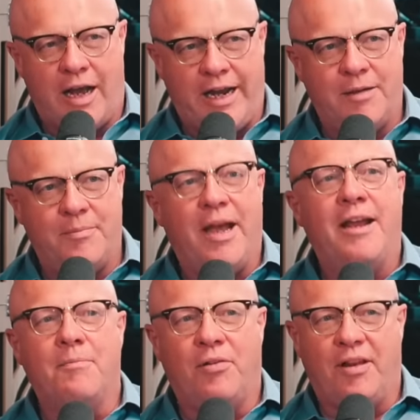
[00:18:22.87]
item,
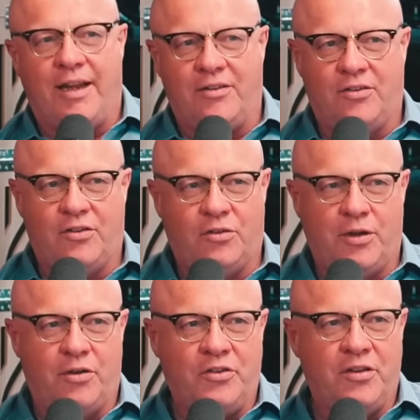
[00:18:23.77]
and place. So he
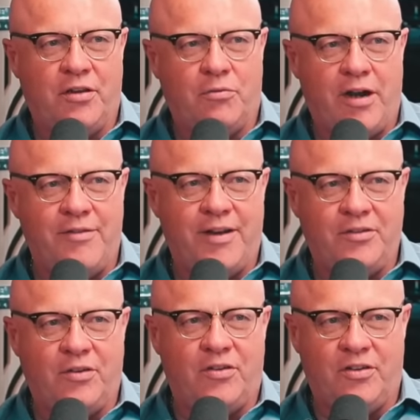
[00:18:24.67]
goes into the rite of
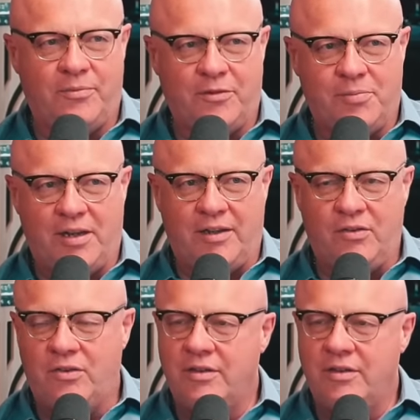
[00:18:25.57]
exorcism for place.